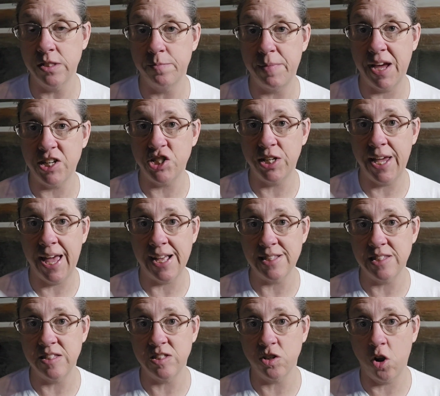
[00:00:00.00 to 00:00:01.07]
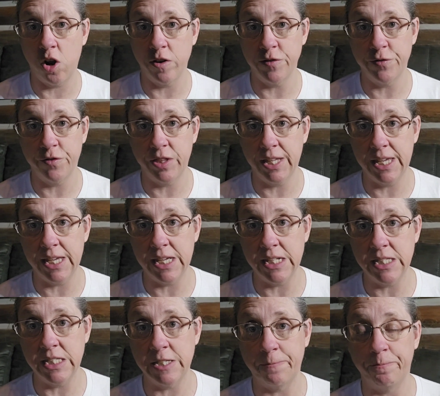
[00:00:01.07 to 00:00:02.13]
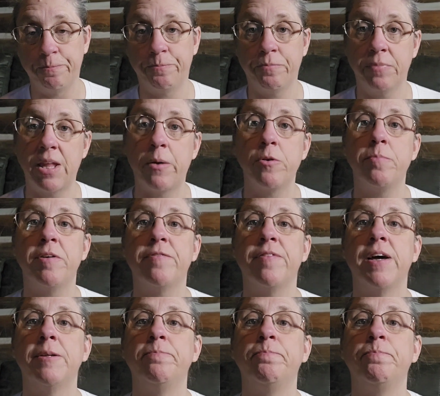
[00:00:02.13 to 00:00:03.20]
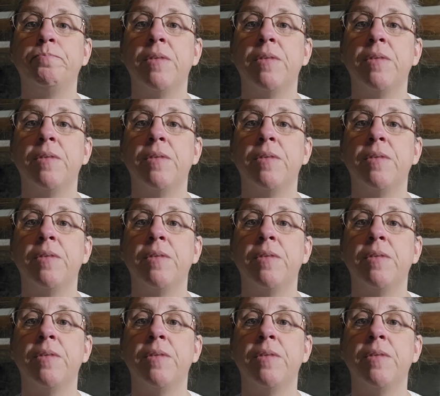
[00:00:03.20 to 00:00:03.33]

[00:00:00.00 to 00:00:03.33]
matching hats and scarves for the kids. That would be fun.